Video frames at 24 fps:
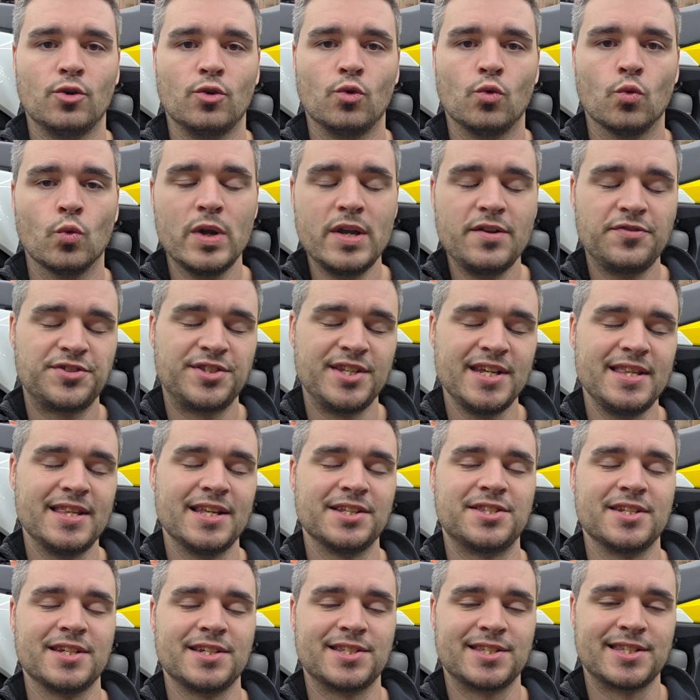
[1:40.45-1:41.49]
We've seen
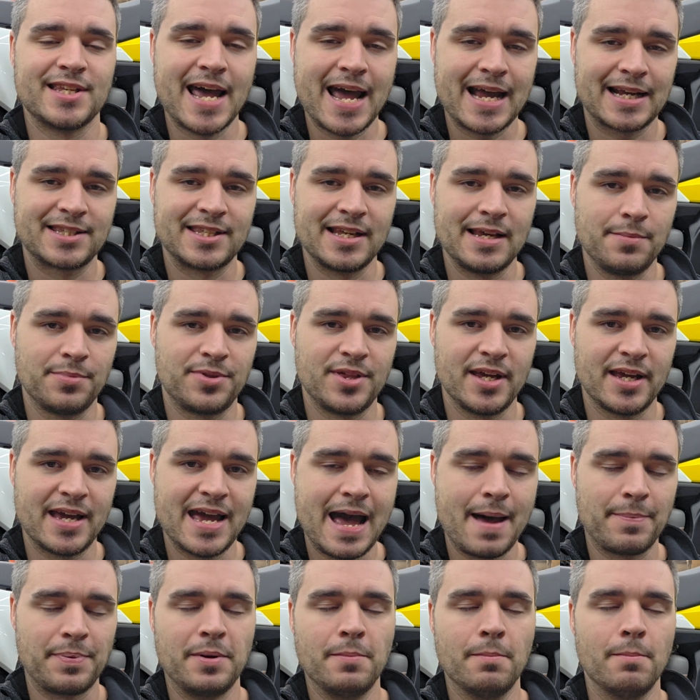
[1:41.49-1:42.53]
this exact same thing
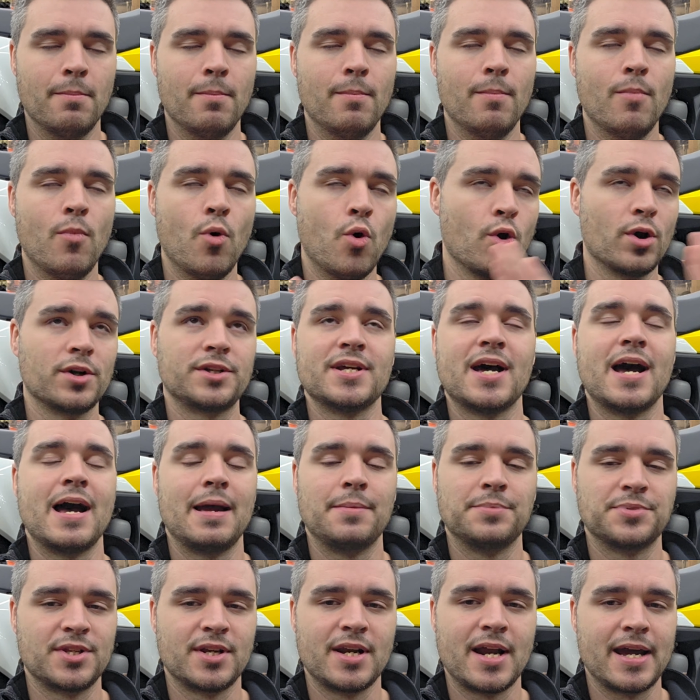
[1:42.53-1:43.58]
happen more
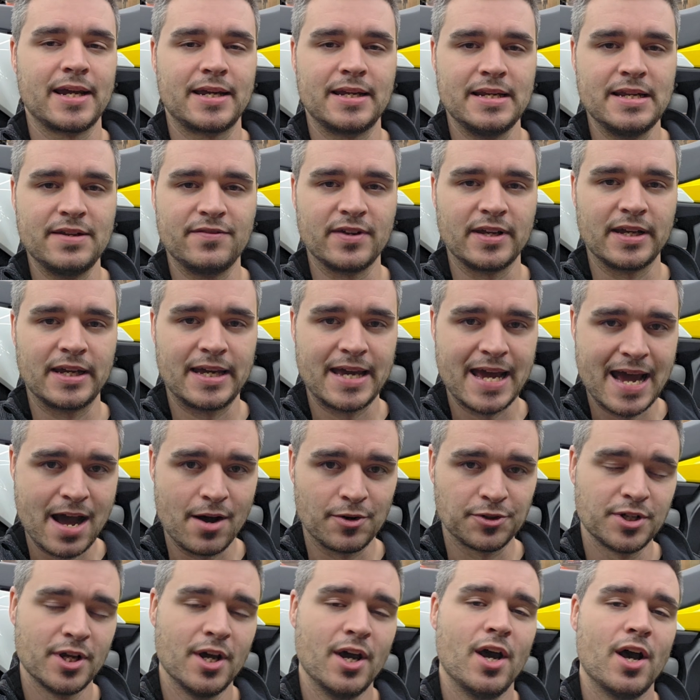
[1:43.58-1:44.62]
times than I can even
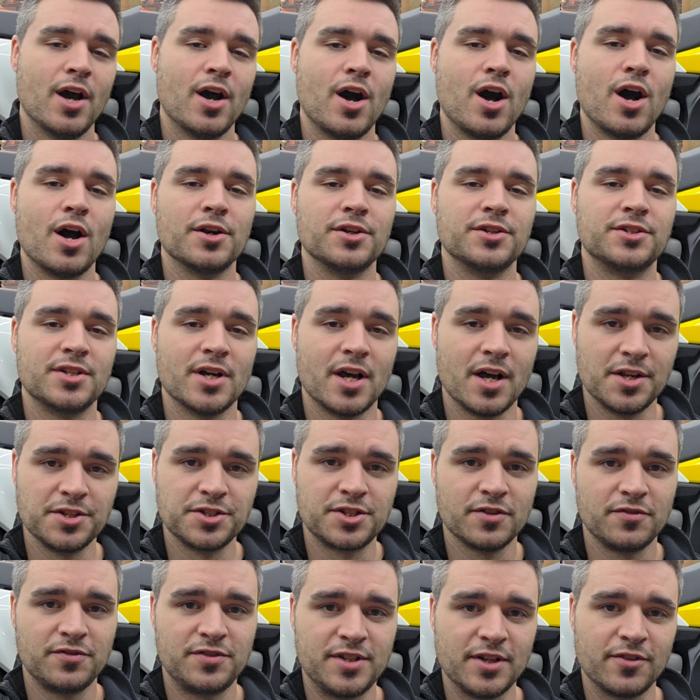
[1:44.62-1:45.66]
count on tons
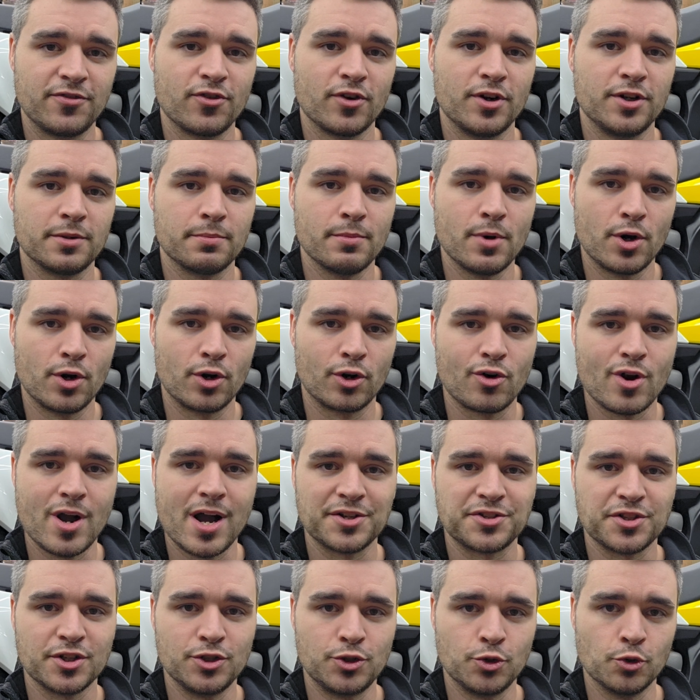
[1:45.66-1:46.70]
of different
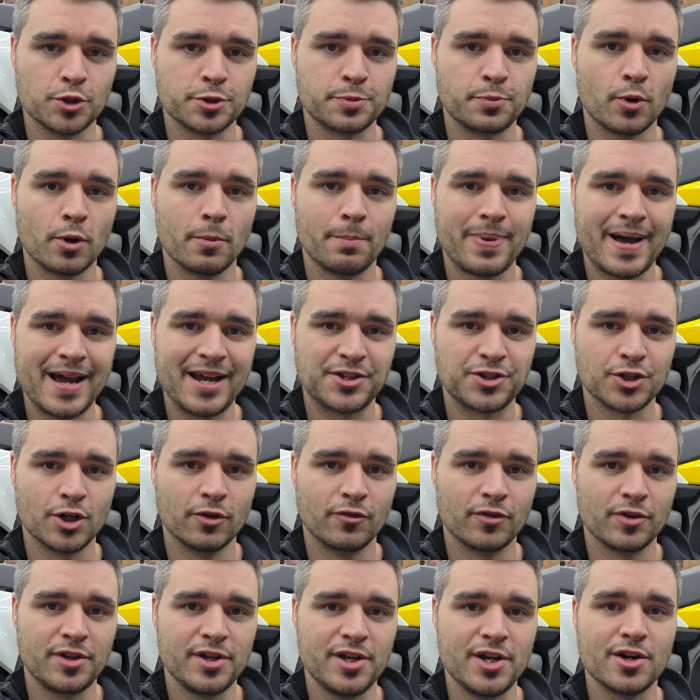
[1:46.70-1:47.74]
motocross and dual sport bikes
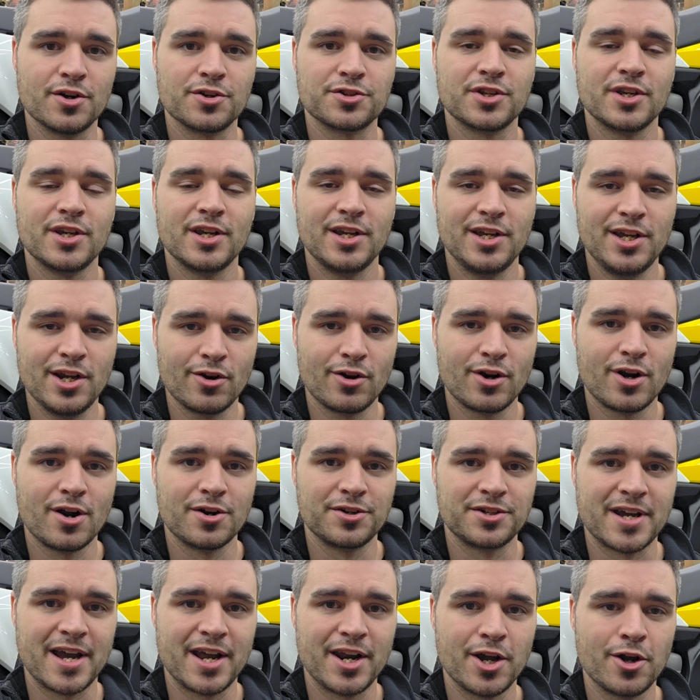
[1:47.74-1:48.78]
over the years here on our
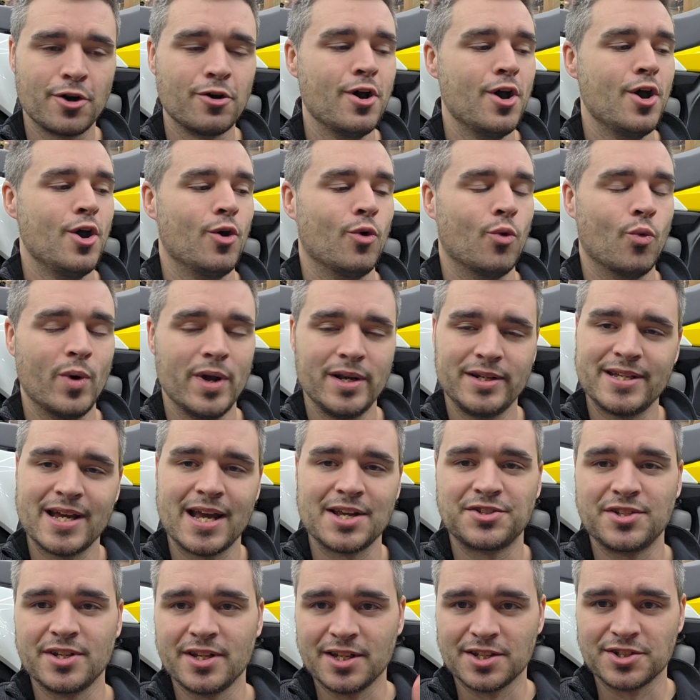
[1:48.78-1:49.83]
dyno when
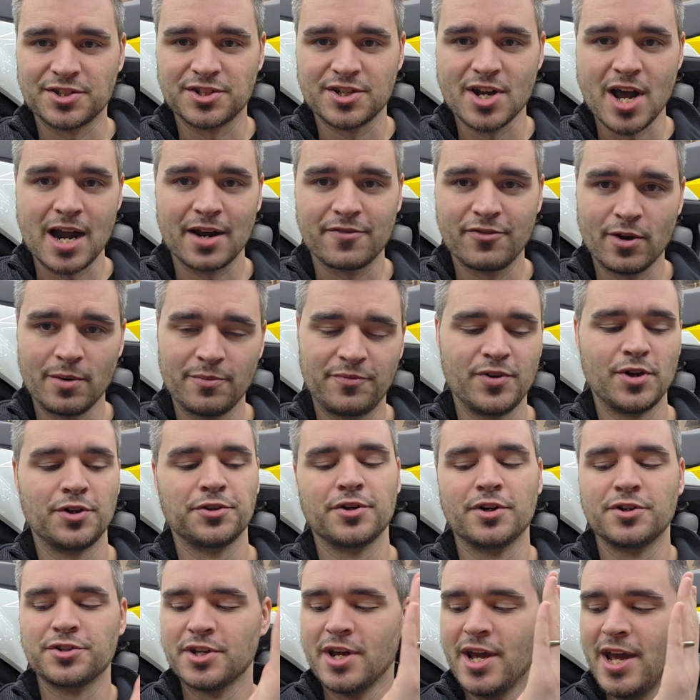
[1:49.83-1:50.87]
testing stock foam
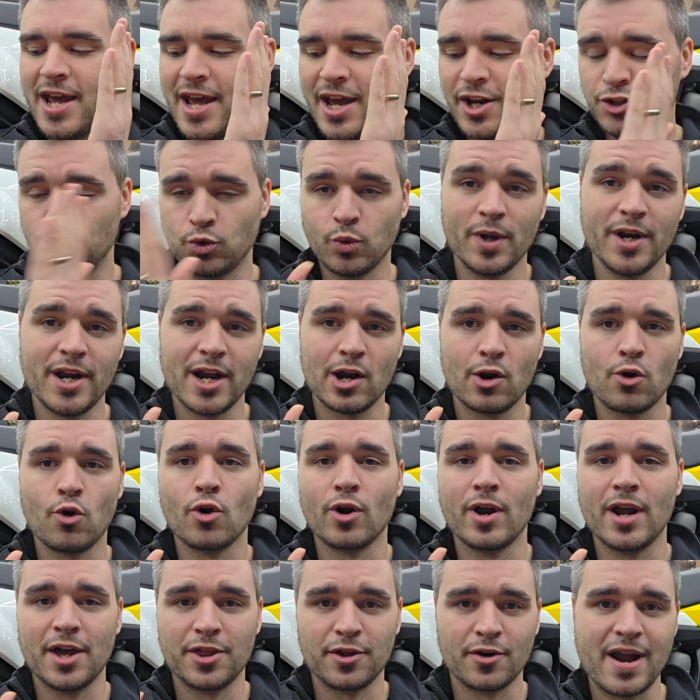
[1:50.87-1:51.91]
filters and twin air
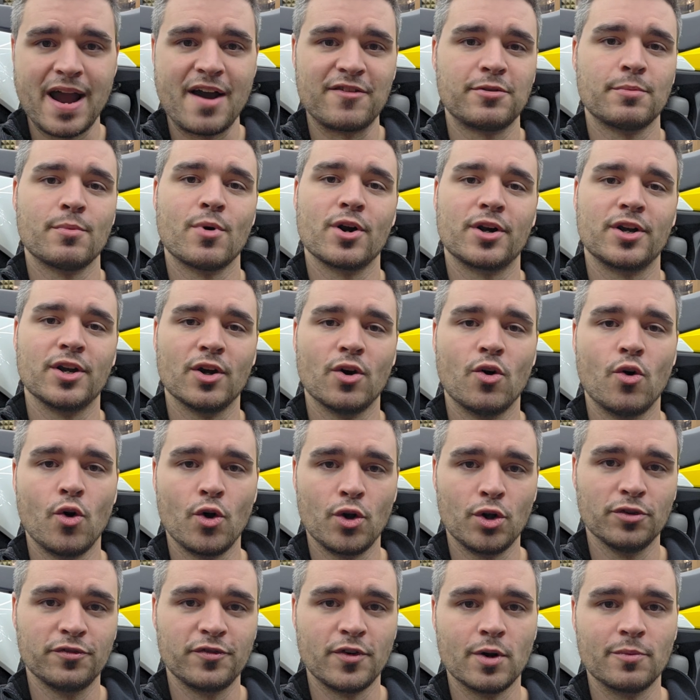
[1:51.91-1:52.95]
or other aftermarket
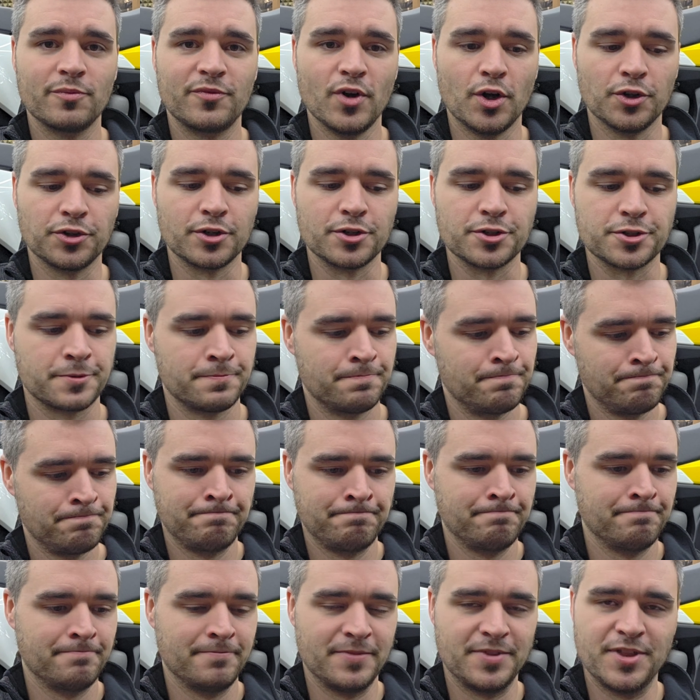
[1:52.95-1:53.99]
oiled foam filters.
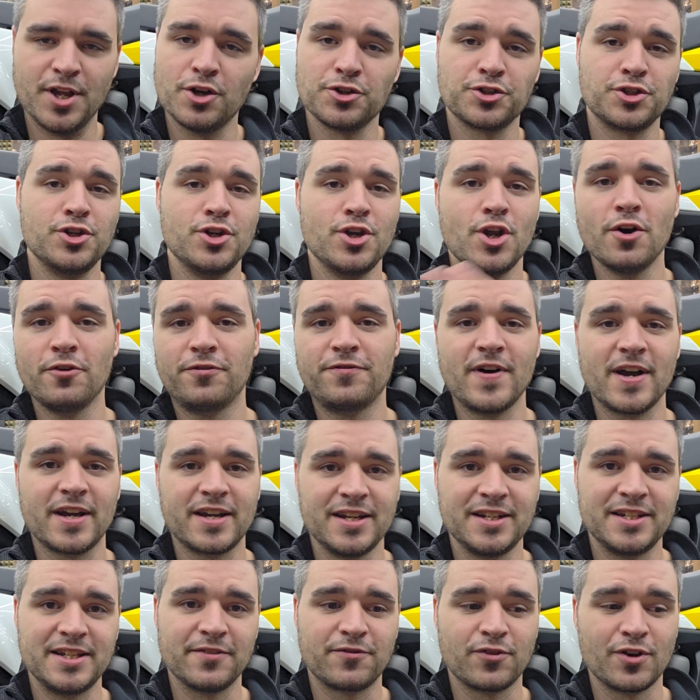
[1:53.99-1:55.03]
There's no
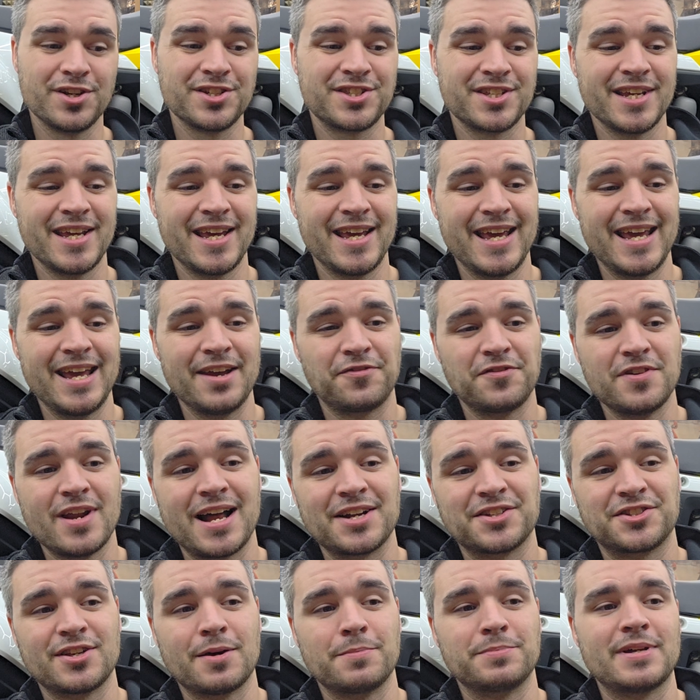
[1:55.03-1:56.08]
fucking difference, if
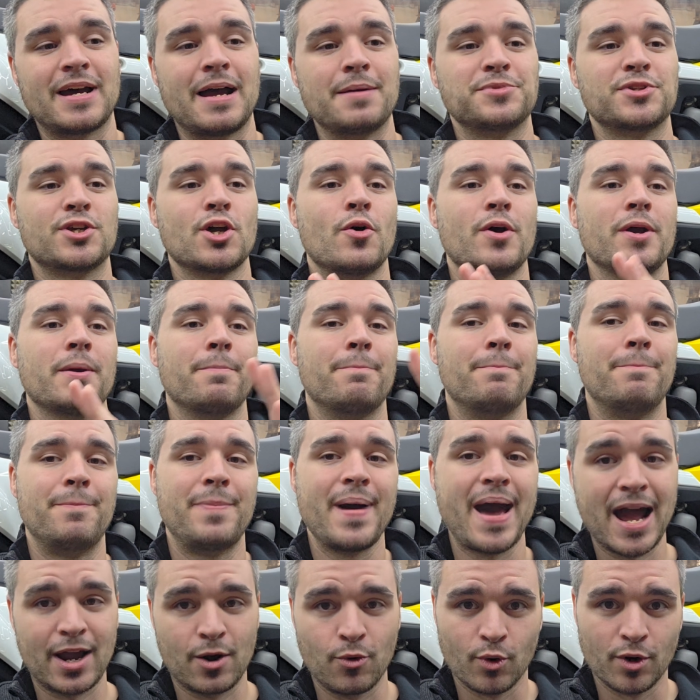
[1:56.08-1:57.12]
not sometimes going
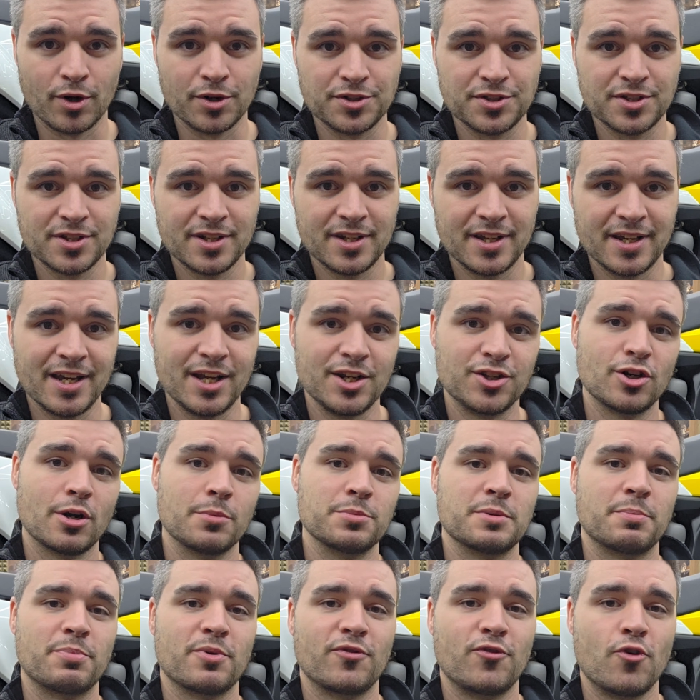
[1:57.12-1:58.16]
backwards in
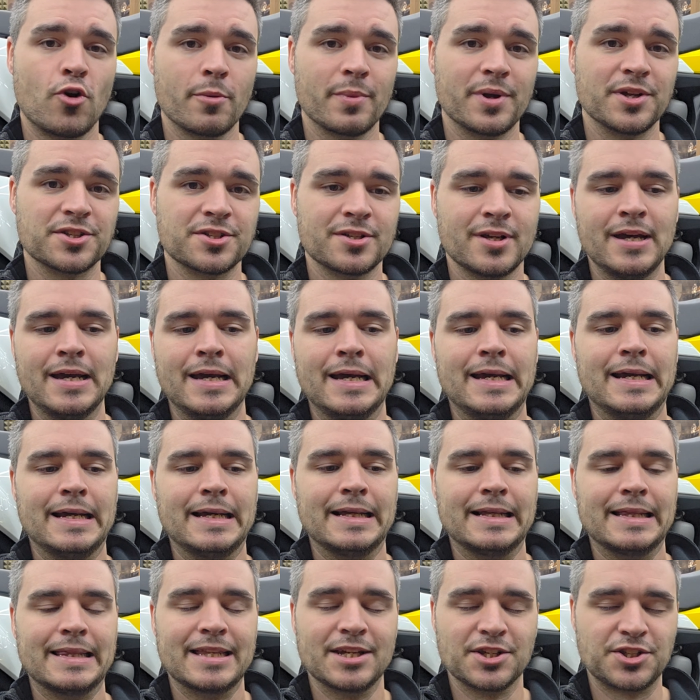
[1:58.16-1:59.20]
terms of performance.
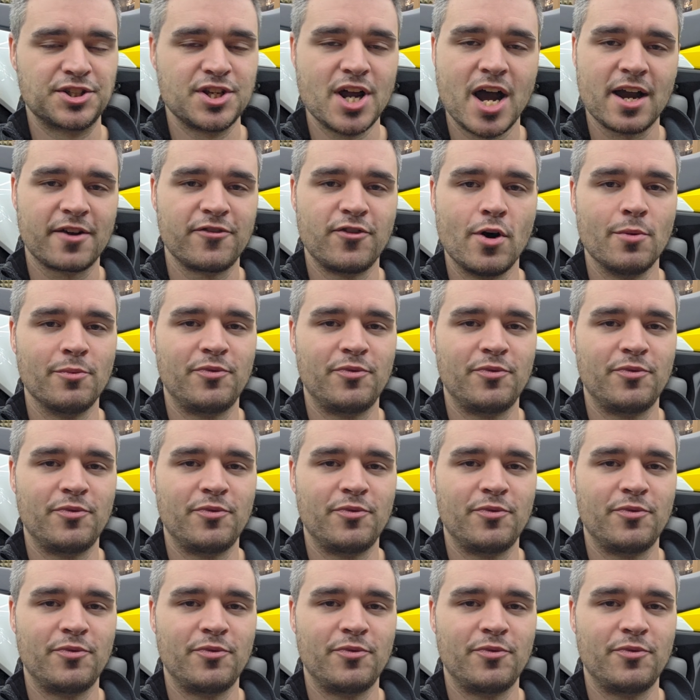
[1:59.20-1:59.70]
The stock foam